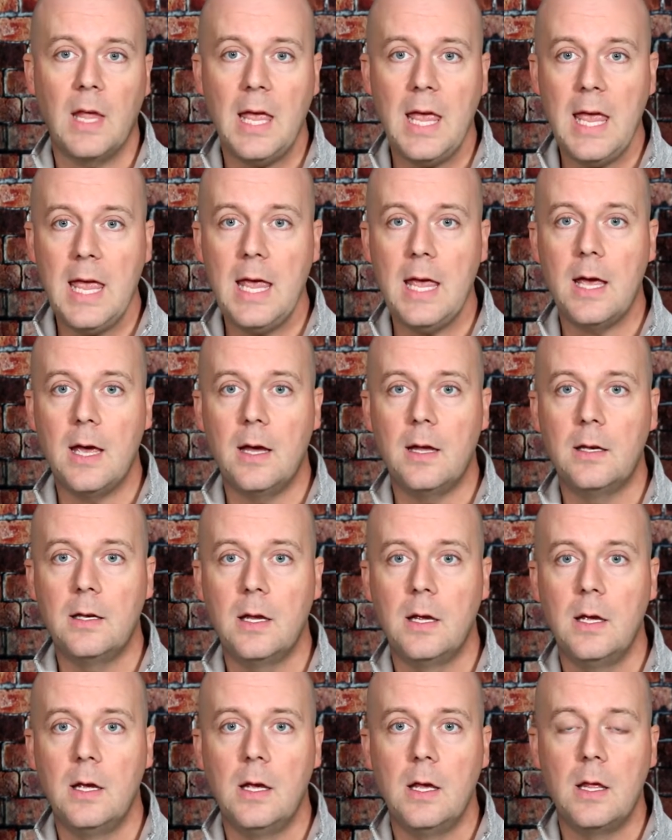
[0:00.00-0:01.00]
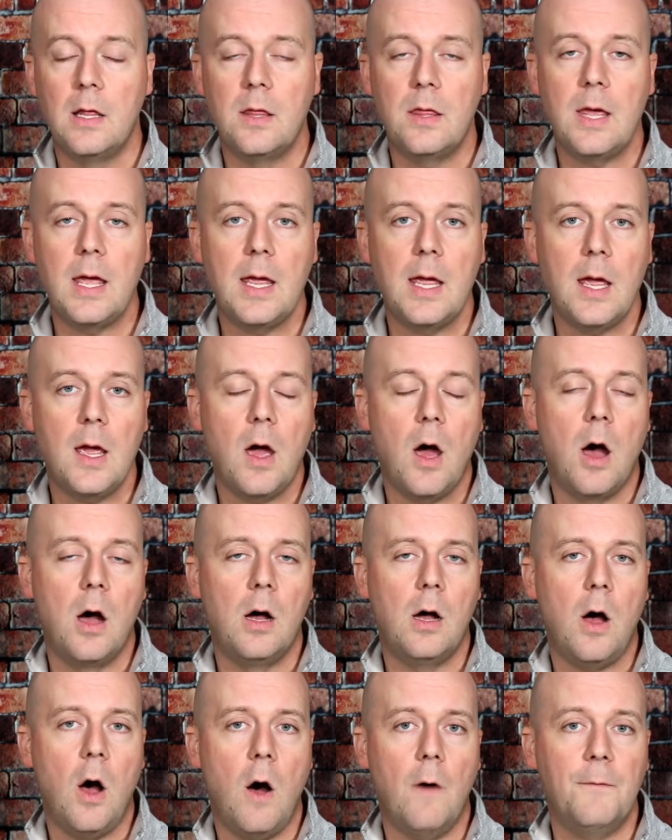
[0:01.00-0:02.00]
and they uh,
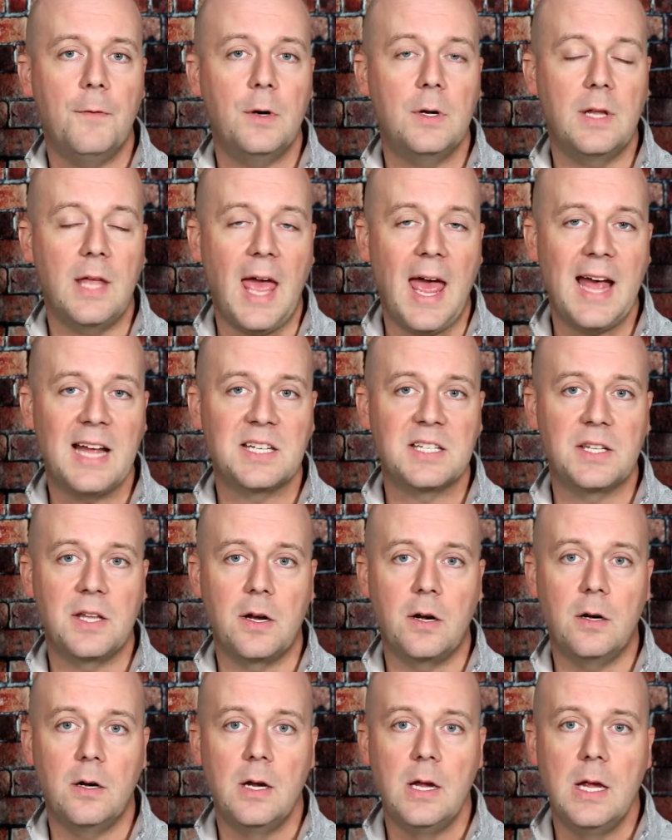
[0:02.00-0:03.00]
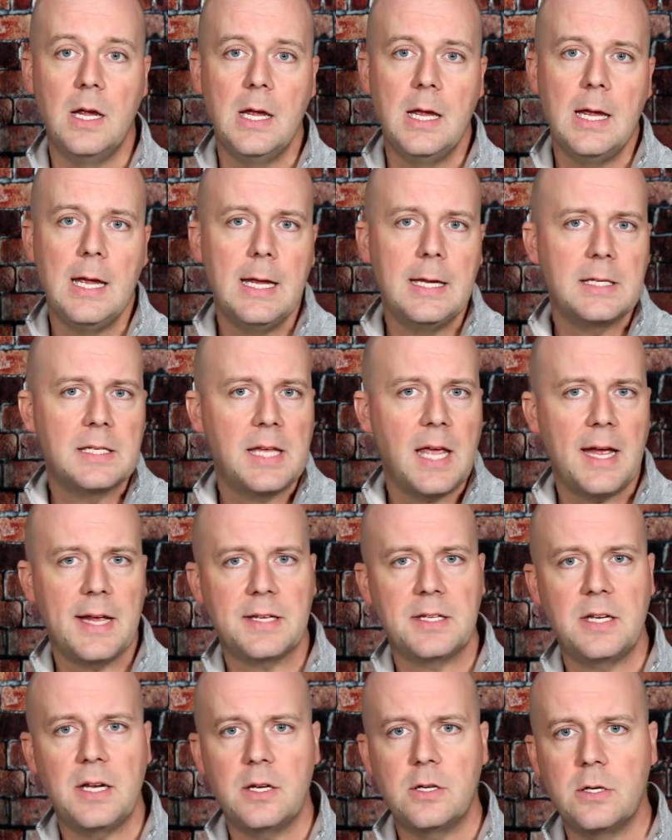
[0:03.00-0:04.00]
offered gas there as
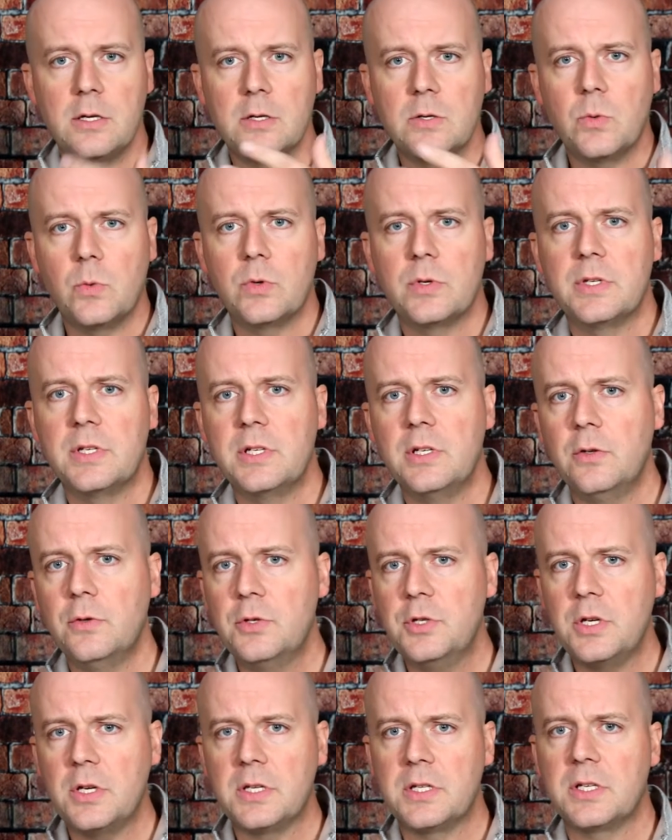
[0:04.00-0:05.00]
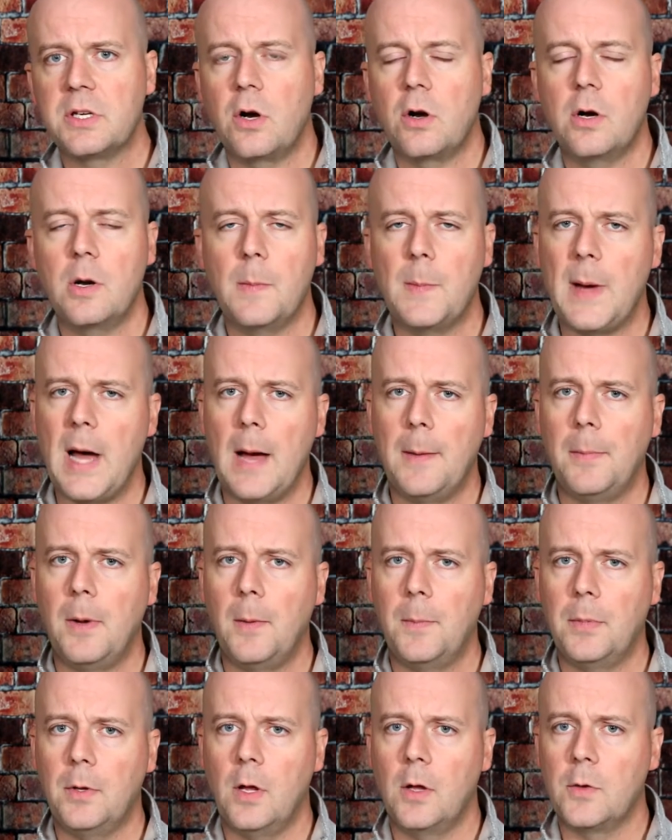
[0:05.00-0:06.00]
gas stations were still just starting to pop
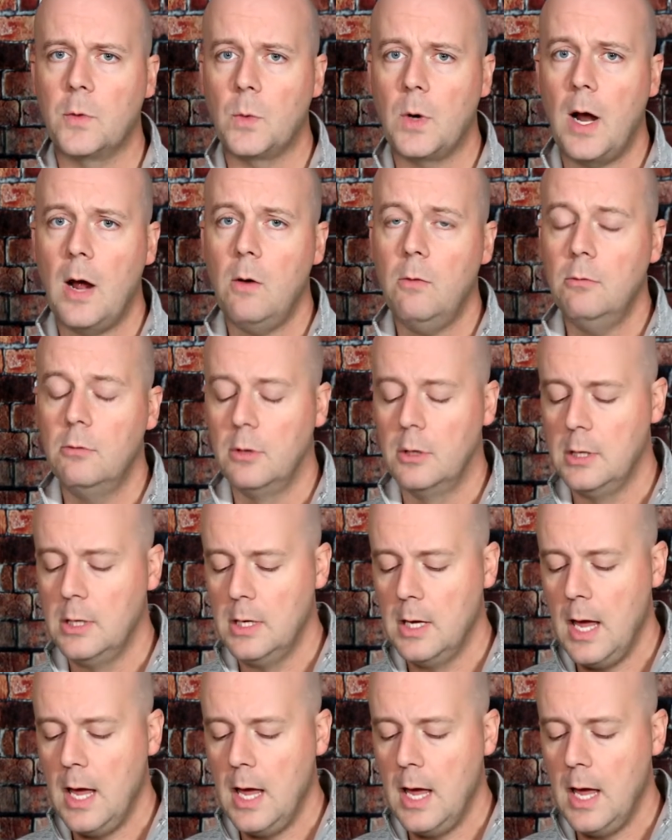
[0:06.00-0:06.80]
up along the route.